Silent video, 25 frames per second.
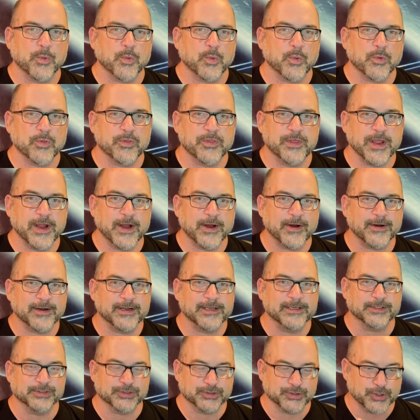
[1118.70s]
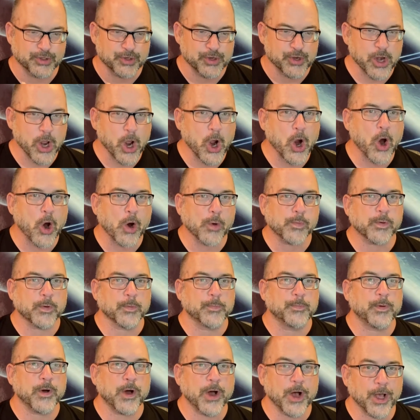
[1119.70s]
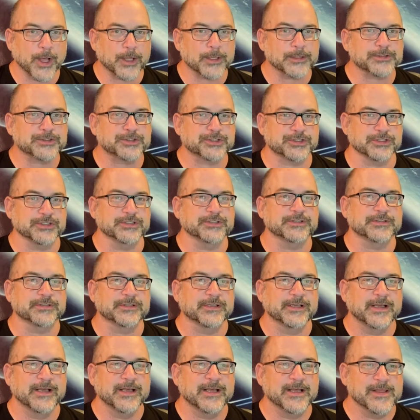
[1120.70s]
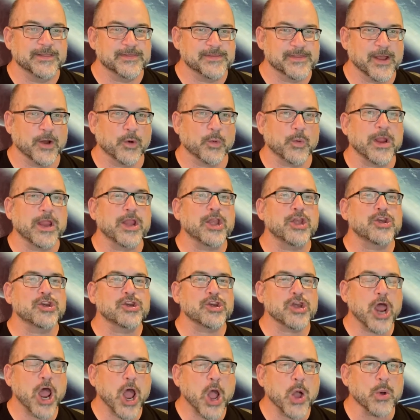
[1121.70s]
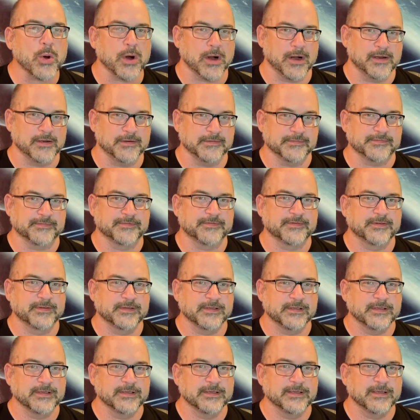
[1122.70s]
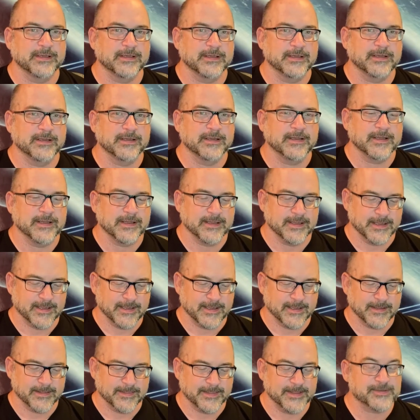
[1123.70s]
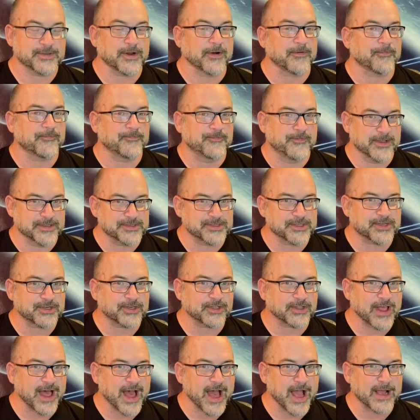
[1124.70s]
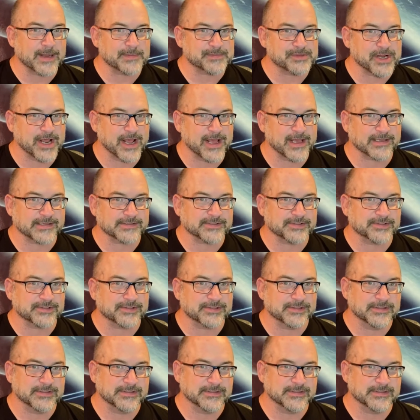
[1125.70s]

There is no propulsion that we know of. These are physical objects,